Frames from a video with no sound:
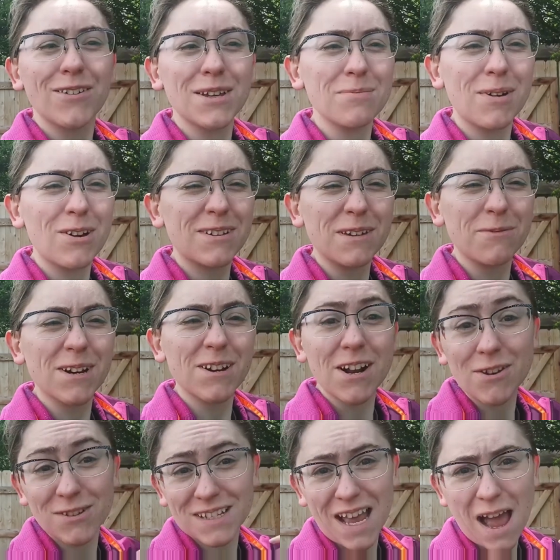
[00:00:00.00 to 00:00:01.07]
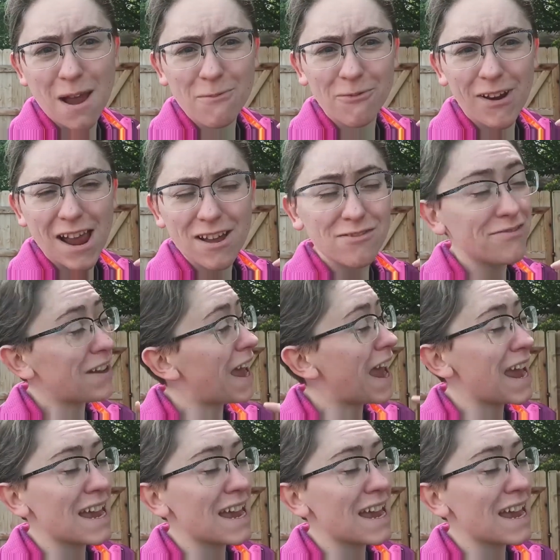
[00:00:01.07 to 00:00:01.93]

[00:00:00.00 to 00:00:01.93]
Okie pokey weirdos, I'm Rev,